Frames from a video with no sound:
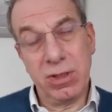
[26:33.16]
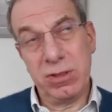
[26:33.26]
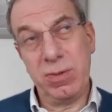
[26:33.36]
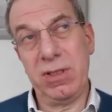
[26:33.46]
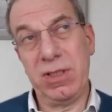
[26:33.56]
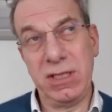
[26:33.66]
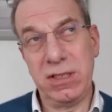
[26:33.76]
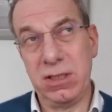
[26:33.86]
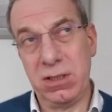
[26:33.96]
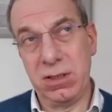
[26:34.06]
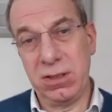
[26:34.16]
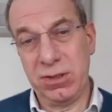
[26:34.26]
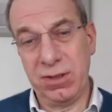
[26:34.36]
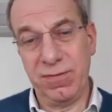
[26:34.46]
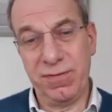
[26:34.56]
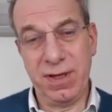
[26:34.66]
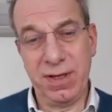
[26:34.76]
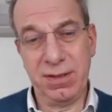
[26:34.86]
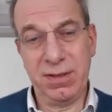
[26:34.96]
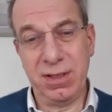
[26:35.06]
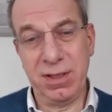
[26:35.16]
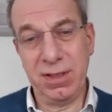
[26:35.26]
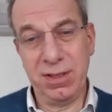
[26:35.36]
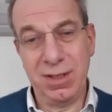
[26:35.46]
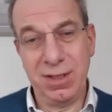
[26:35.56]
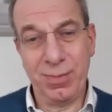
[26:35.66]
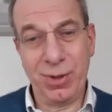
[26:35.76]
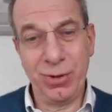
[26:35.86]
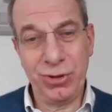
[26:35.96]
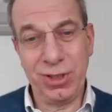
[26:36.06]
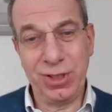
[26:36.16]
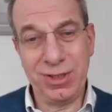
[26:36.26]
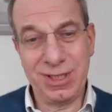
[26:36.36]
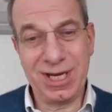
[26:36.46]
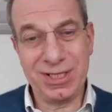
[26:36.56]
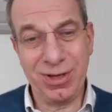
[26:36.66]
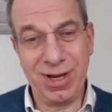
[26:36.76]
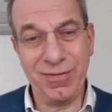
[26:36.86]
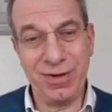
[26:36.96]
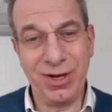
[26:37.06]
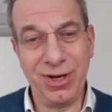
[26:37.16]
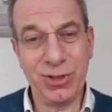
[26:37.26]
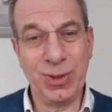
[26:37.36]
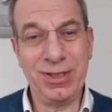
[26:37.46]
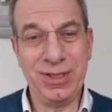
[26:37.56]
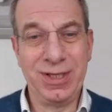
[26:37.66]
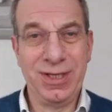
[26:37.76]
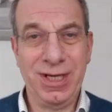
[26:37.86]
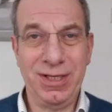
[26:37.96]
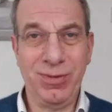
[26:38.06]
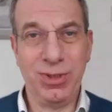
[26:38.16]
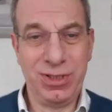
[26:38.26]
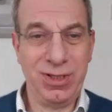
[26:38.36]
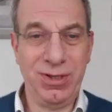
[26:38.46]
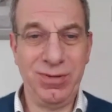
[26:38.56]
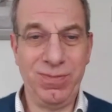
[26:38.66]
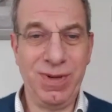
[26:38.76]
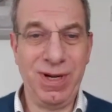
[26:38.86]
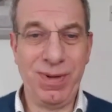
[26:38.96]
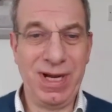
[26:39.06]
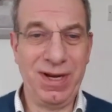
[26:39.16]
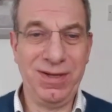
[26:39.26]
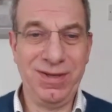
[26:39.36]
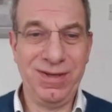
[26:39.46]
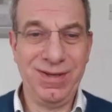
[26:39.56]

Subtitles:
split the tests into the sort of the laboratory tests that you have in the hospital and the ones that you might buy,